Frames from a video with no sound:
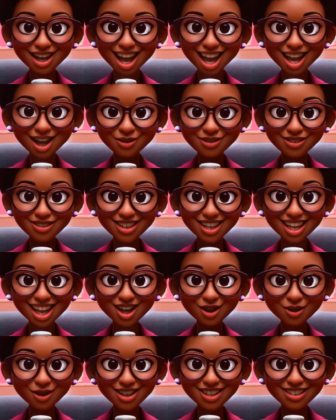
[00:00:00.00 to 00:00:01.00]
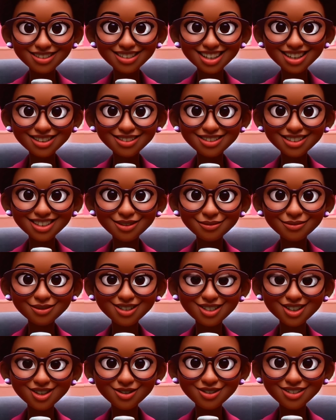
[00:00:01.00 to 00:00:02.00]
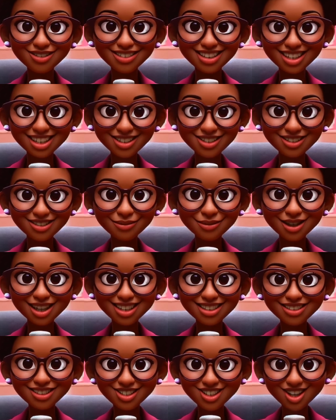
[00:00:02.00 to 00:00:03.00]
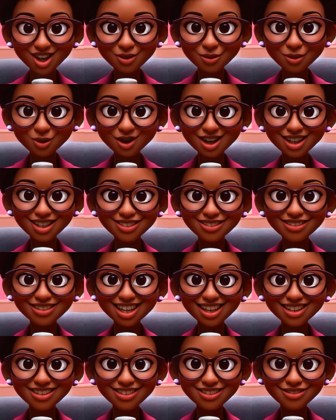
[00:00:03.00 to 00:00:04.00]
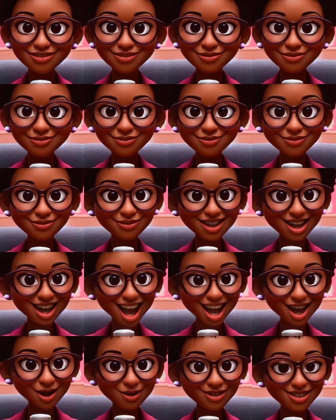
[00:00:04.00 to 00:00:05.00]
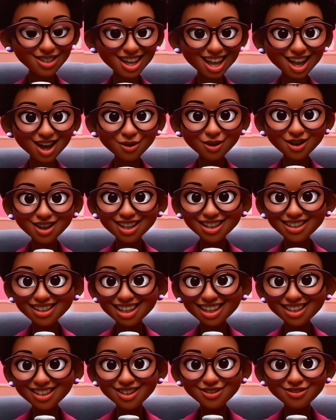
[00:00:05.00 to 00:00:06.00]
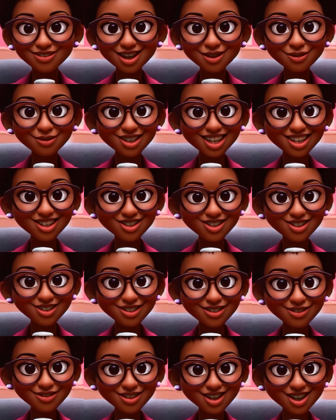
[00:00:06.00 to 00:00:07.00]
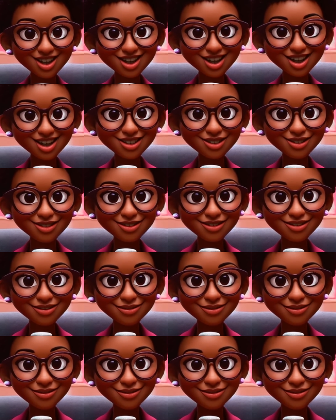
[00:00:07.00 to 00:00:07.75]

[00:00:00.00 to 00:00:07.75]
I was there when He set the limits on the sea to make it stop where He said. I was there when He laid the foundations of the earth.